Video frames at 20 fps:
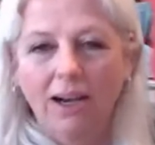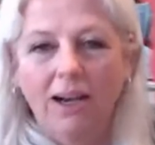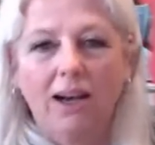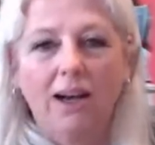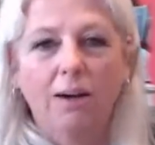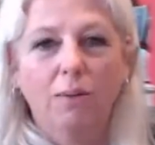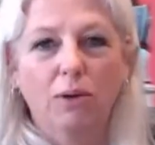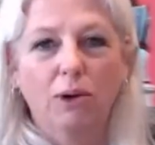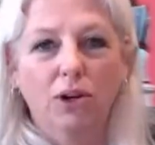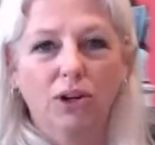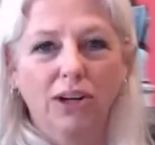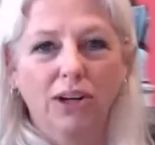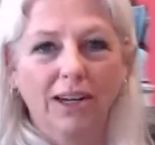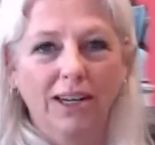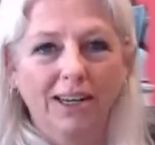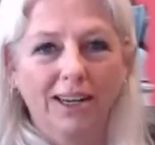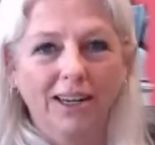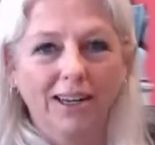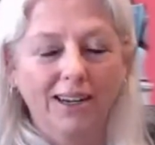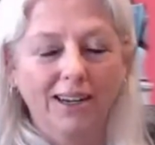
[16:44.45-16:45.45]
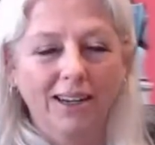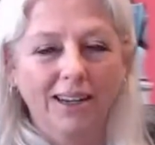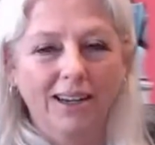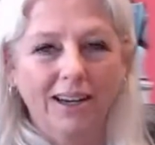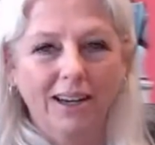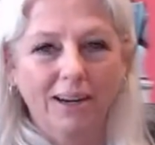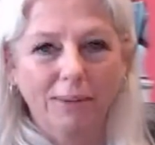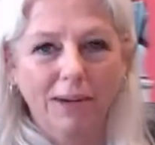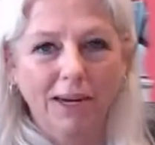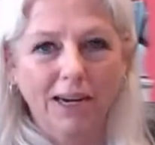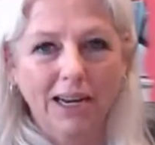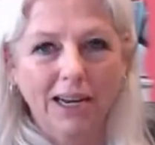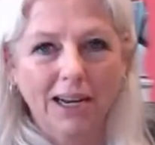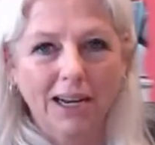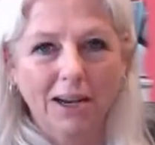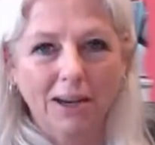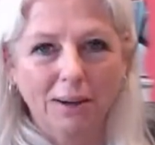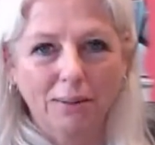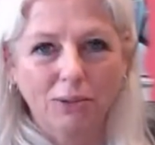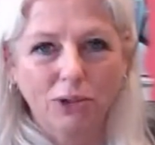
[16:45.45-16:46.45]
earning an
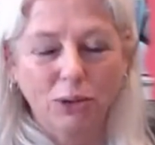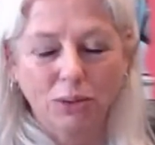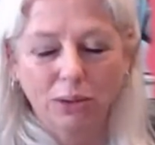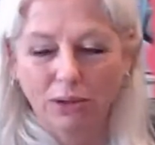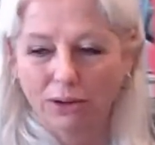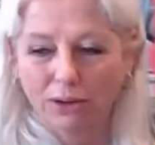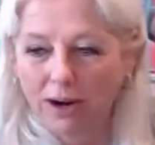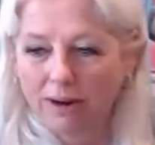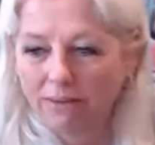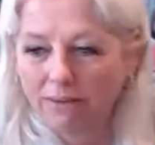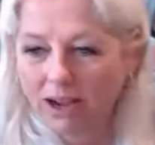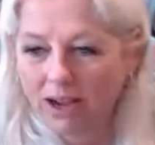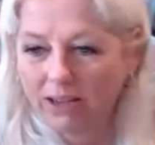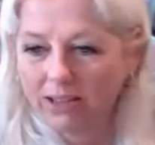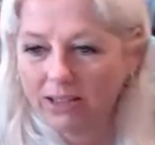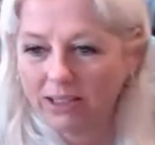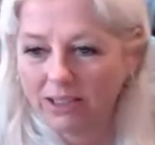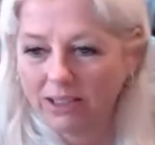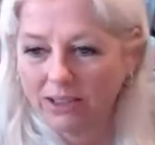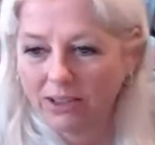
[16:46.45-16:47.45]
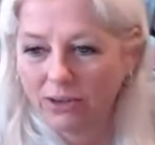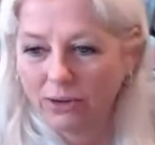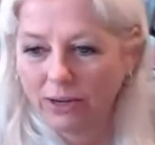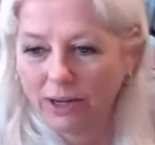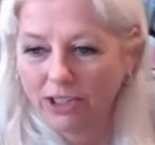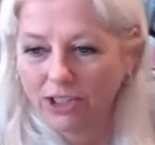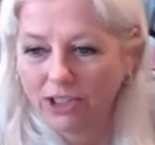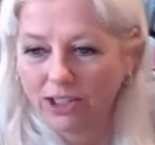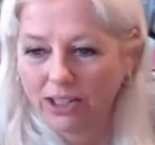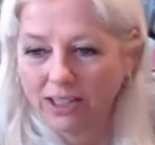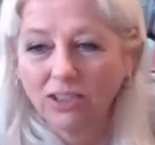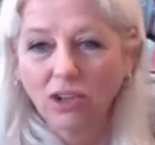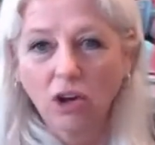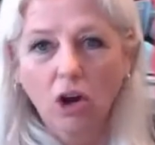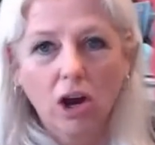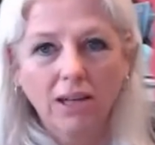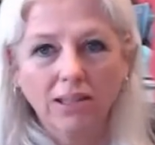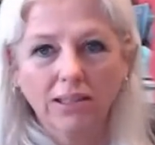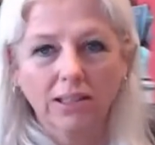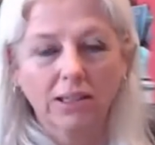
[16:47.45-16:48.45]
income doing craft content creation. It's
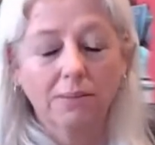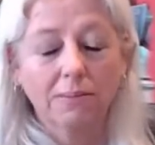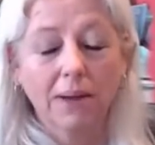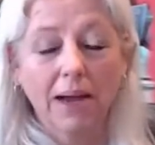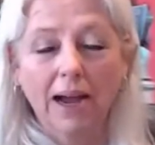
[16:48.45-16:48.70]
awesome.